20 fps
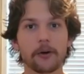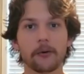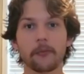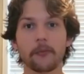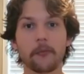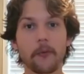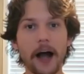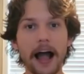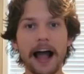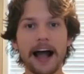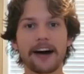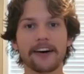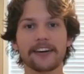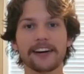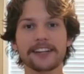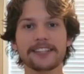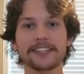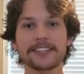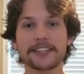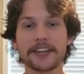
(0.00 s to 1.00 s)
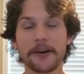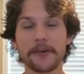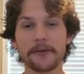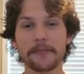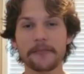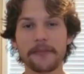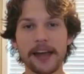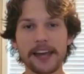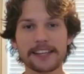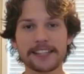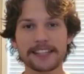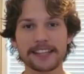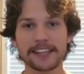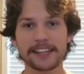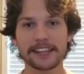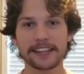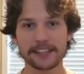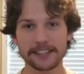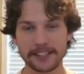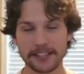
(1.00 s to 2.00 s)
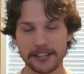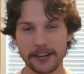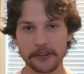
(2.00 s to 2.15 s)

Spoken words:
Wow, it's so amazing getting to